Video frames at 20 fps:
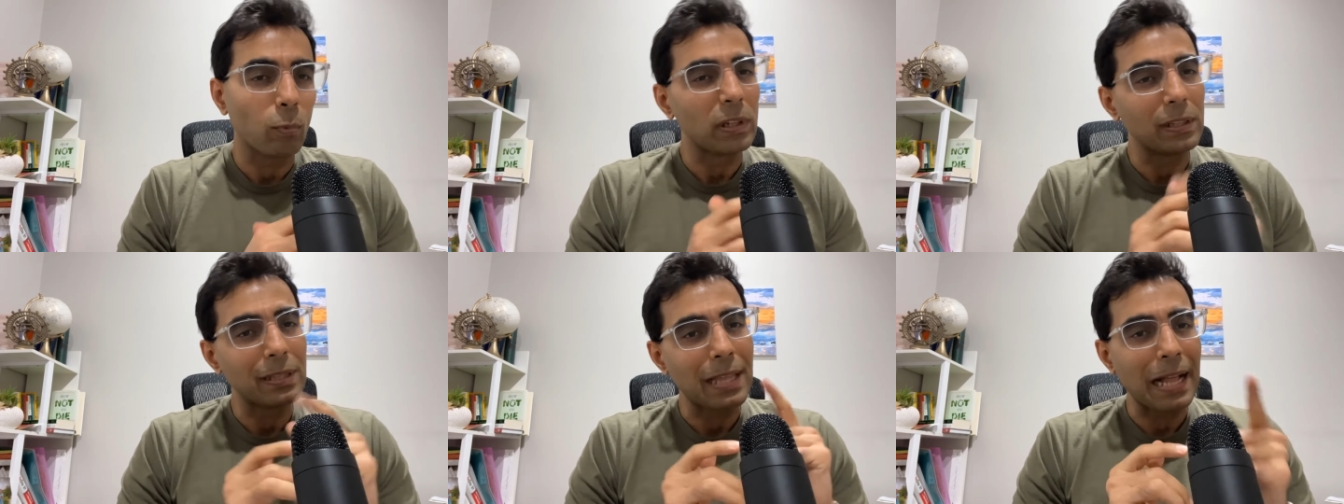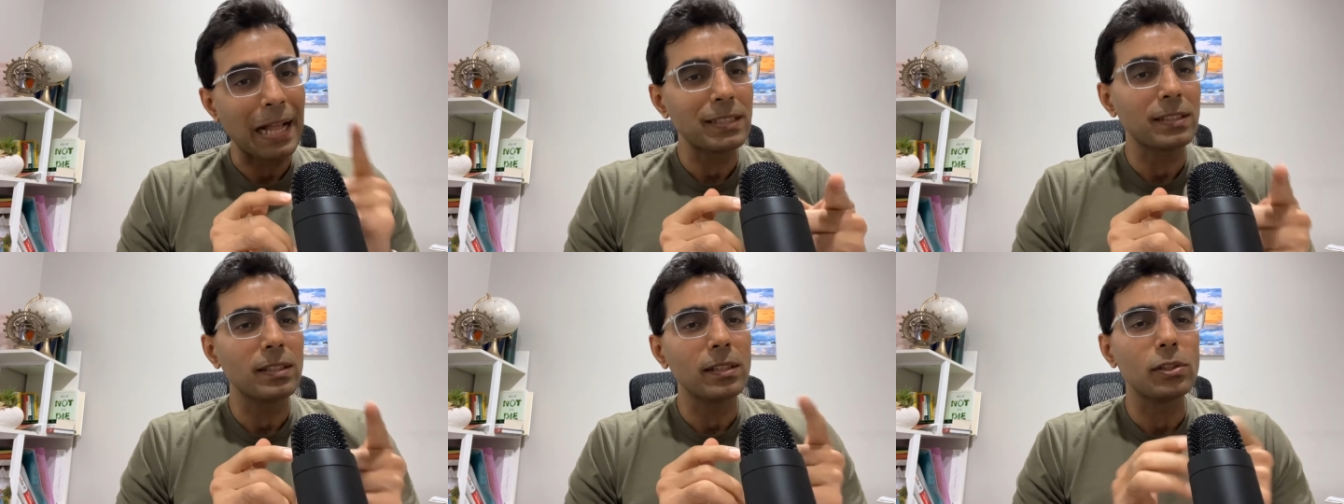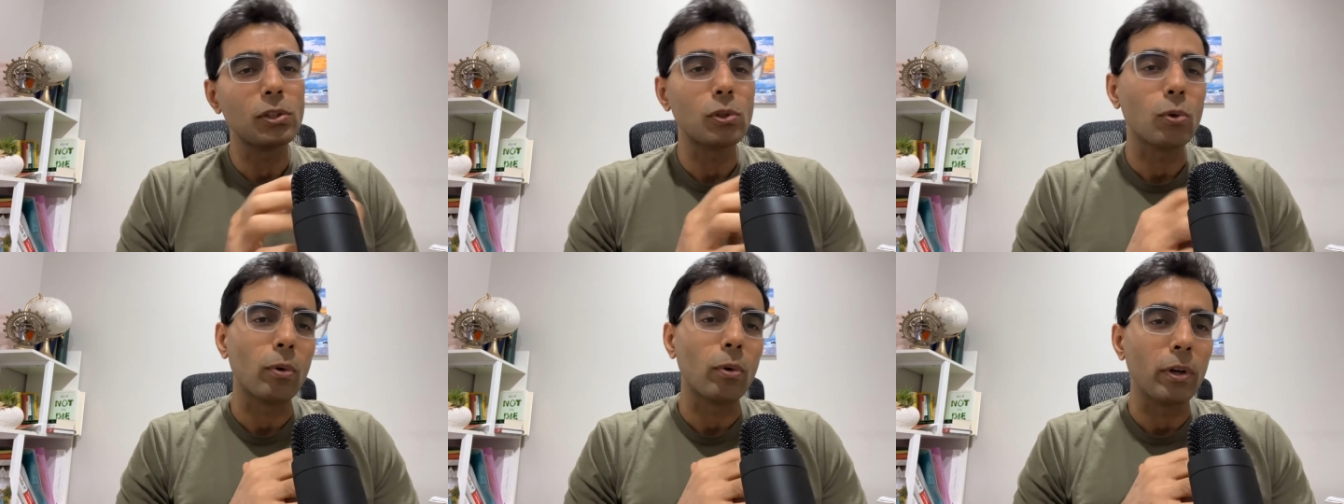Well, that's the
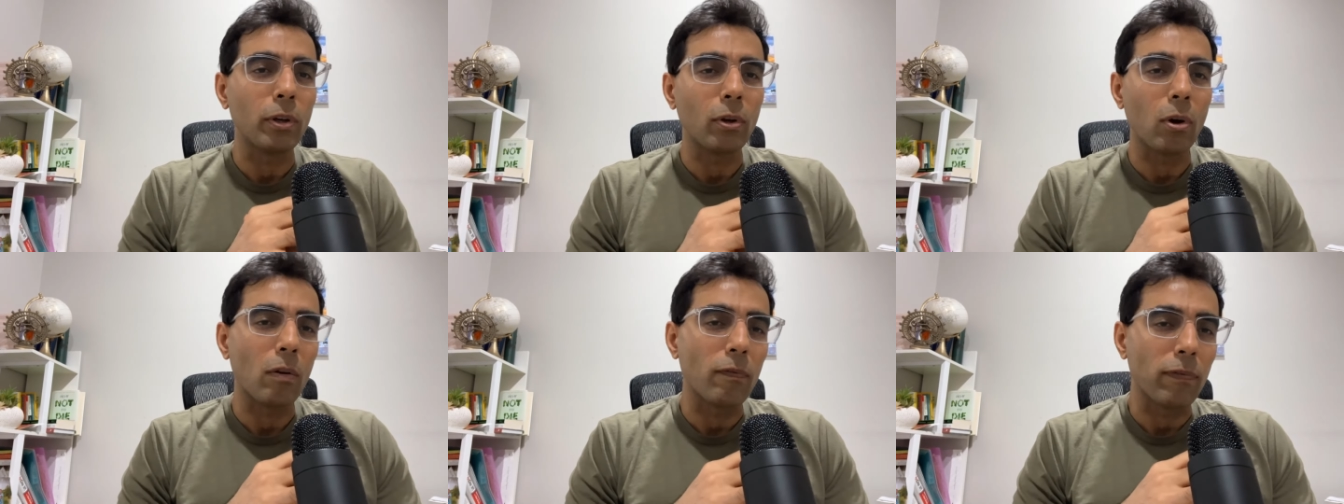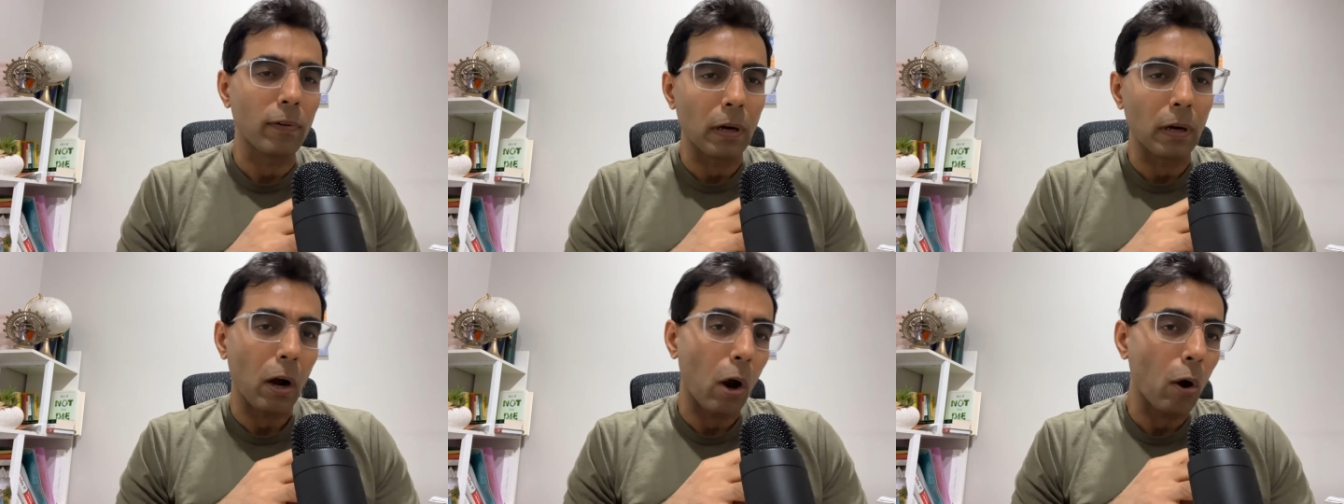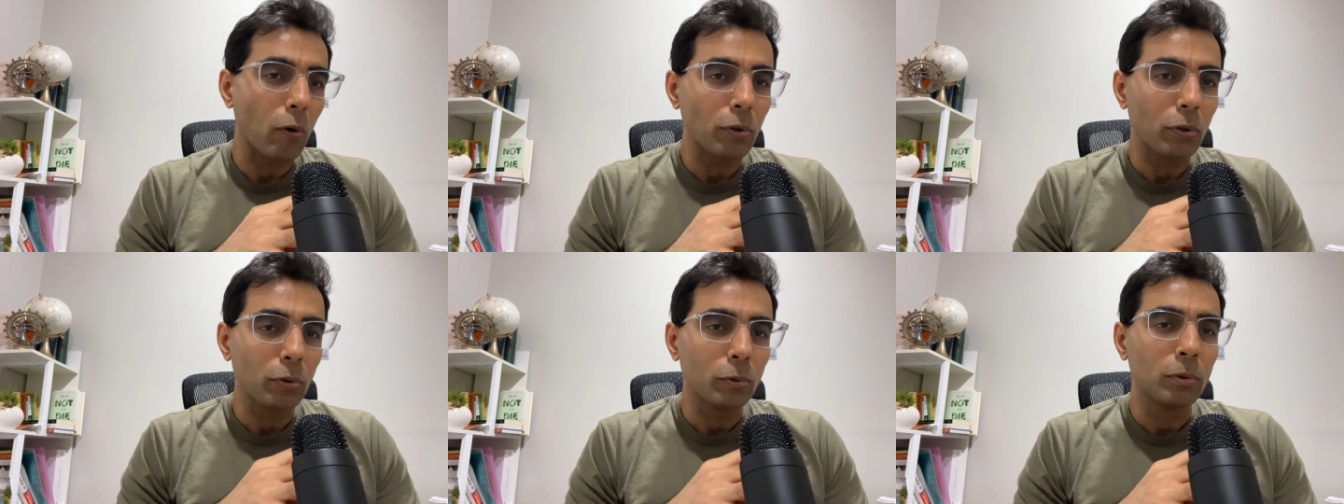story of
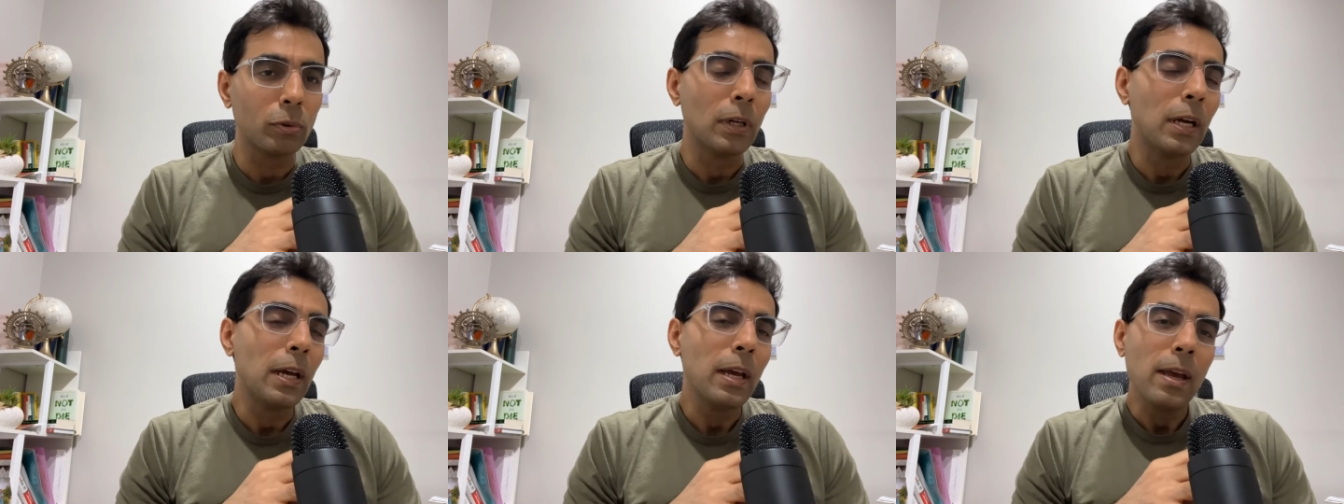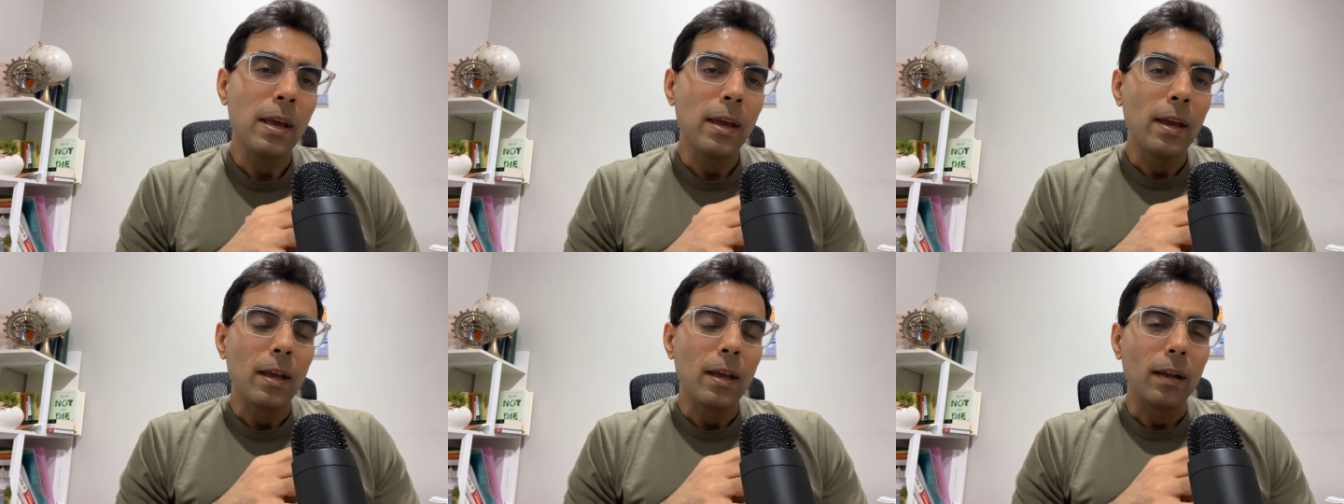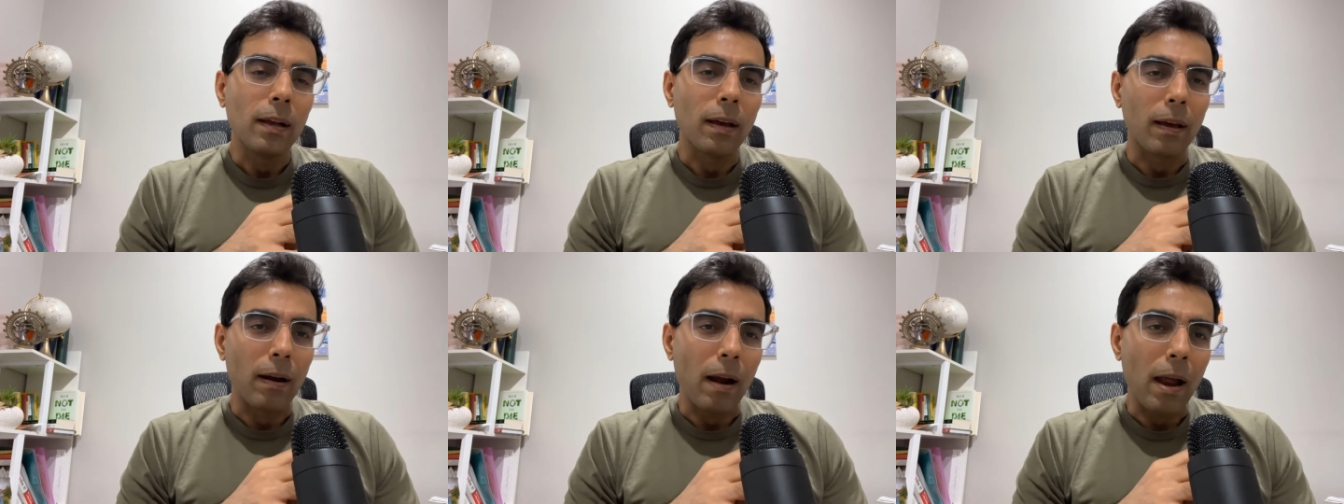Rautu
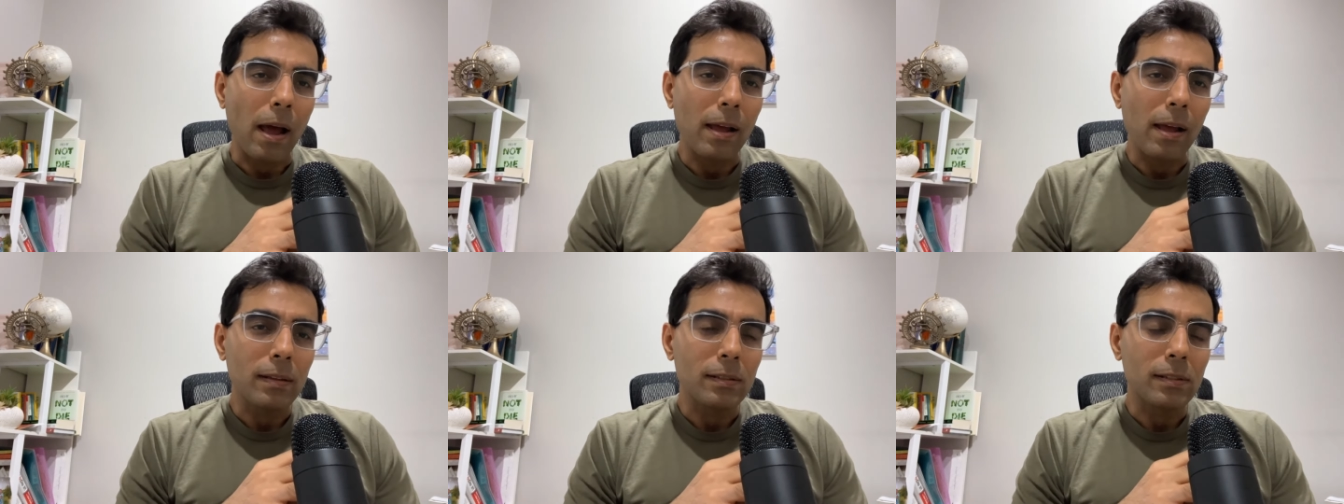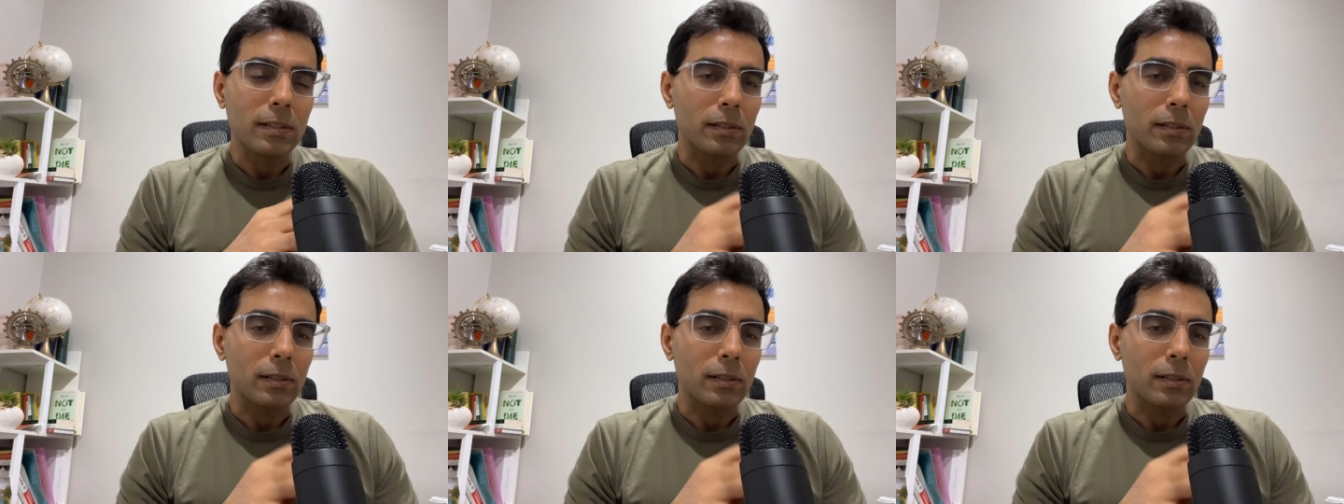Ka Raaz.